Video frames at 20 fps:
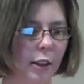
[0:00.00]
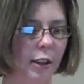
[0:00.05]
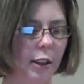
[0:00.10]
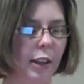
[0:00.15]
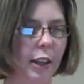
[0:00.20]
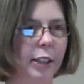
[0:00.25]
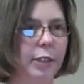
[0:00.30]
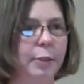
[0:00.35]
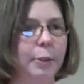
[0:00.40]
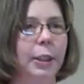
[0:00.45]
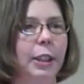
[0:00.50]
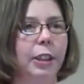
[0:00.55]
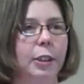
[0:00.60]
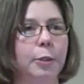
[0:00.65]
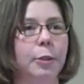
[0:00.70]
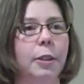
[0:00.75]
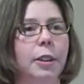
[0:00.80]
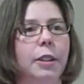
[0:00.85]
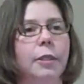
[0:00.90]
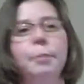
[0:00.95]
it's really
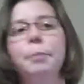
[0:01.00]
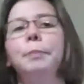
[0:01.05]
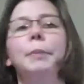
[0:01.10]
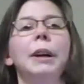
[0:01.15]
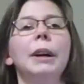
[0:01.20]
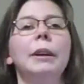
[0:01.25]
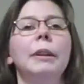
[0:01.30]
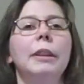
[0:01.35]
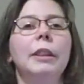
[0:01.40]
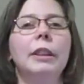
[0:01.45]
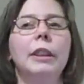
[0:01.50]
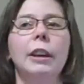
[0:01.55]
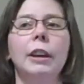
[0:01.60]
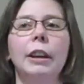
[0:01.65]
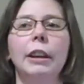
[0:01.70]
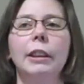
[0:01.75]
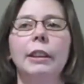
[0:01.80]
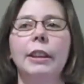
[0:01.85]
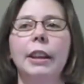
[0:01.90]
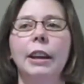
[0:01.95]
cool. But
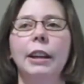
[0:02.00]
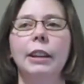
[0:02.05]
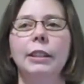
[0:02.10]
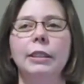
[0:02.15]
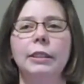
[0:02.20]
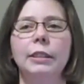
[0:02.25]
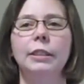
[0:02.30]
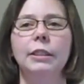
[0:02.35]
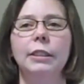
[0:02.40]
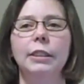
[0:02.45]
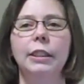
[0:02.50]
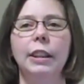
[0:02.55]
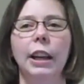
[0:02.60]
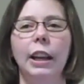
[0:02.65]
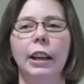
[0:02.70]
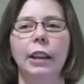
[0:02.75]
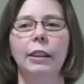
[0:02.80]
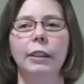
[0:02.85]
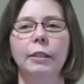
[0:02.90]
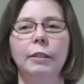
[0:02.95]
the, they
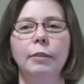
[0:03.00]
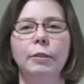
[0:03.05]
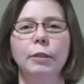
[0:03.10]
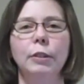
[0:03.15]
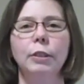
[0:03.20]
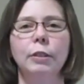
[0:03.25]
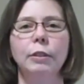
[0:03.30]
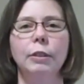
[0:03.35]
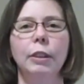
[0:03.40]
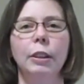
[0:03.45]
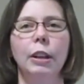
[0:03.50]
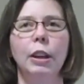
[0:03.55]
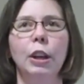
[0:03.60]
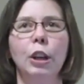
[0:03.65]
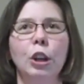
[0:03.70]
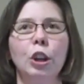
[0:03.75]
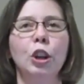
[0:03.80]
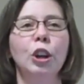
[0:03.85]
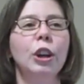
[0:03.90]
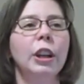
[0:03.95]
they
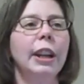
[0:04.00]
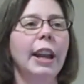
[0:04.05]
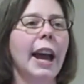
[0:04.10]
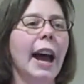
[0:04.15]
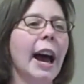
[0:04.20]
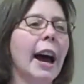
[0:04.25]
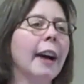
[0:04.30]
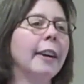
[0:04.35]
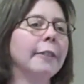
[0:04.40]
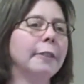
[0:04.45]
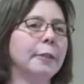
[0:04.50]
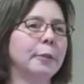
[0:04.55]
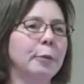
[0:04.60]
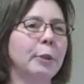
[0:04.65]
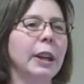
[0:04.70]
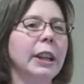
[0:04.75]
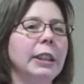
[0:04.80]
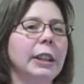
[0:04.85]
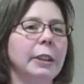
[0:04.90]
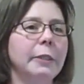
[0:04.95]
could have
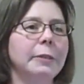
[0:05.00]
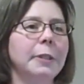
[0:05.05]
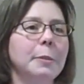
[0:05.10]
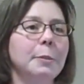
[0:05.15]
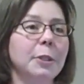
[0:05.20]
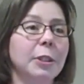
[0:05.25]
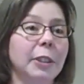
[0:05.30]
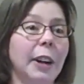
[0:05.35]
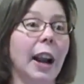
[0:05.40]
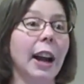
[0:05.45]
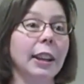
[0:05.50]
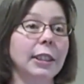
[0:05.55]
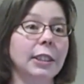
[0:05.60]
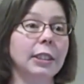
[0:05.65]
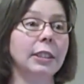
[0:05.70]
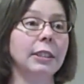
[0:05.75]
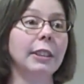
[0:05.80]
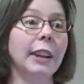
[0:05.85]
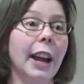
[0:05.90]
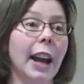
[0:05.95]
written it from
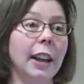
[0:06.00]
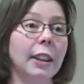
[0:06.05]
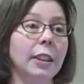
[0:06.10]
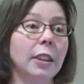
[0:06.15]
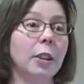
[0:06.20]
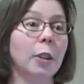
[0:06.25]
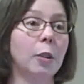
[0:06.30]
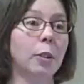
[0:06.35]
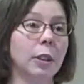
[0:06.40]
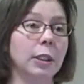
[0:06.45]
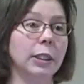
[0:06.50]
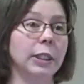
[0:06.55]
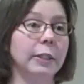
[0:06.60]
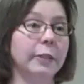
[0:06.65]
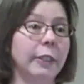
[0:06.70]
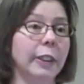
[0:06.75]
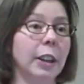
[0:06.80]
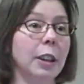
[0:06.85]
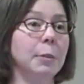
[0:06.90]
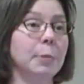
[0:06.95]
scratch, had the core
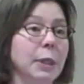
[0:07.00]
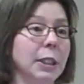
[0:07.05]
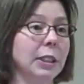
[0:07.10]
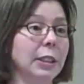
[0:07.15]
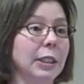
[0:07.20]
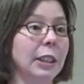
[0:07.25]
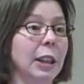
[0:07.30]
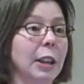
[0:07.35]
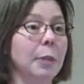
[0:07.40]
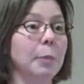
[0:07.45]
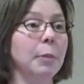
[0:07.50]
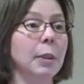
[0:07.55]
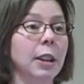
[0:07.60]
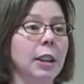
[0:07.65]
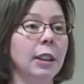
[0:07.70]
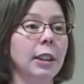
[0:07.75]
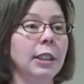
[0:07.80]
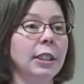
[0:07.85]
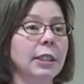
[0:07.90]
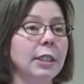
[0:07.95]
development team
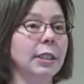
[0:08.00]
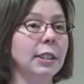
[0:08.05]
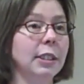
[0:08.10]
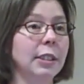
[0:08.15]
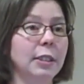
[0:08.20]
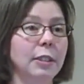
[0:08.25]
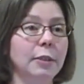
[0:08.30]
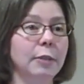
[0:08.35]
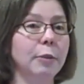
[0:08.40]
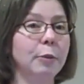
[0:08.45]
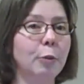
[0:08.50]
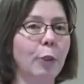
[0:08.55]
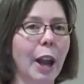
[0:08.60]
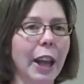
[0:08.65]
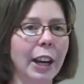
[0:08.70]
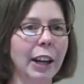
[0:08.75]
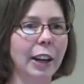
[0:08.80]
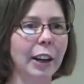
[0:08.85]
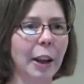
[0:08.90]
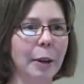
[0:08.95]

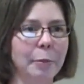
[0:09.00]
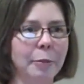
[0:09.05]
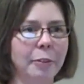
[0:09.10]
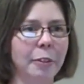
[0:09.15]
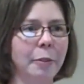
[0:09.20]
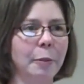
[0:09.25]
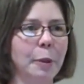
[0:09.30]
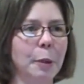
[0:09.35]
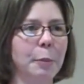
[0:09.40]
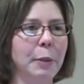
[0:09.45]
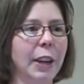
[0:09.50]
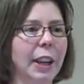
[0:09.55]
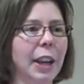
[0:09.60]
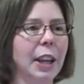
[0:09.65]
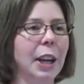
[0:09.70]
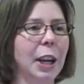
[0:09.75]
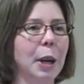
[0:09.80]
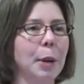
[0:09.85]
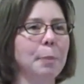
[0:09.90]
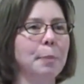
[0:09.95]
write it up from the
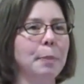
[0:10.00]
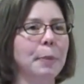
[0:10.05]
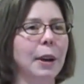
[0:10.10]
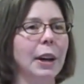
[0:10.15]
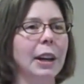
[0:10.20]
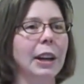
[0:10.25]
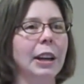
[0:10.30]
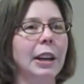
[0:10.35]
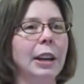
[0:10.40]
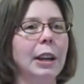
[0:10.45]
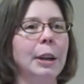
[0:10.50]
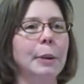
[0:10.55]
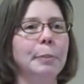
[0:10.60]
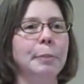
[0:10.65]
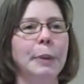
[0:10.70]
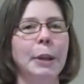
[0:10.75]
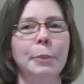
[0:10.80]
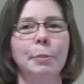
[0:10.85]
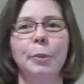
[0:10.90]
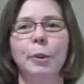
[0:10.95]
beginning. But
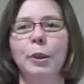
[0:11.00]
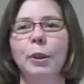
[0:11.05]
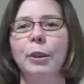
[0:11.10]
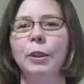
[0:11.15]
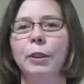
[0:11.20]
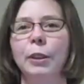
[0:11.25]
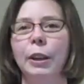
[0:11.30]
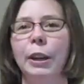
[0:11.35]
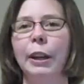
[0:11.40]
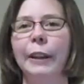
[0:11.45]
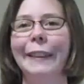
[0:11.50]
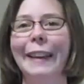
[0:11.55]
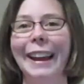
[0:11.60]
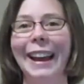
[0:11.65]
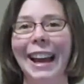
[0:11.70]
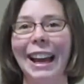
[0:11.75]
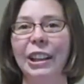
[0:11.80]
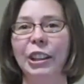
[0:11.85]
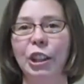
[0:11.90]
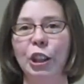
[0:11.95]
people that
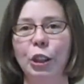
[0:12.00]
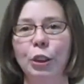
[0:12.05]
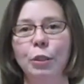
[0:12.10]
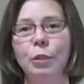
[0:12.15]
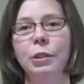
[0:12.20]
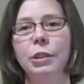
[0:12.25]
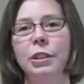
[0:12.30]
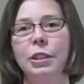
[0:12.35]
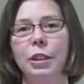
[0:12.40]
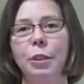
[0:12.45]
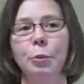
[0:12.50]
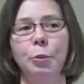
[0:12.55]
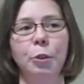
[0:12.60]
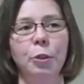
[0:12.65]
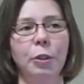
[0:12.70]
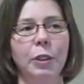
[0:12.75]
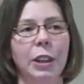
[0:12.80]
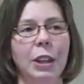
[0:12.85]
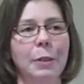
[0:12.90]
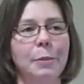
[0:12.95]
had used the
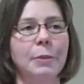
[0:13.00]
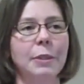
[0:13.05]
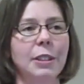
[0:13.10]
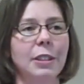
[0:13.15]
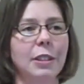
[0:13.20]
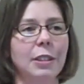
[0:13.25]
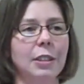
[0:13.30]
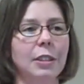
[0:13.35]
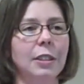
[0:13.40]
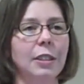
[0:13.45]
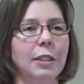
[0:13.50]
Woo Themes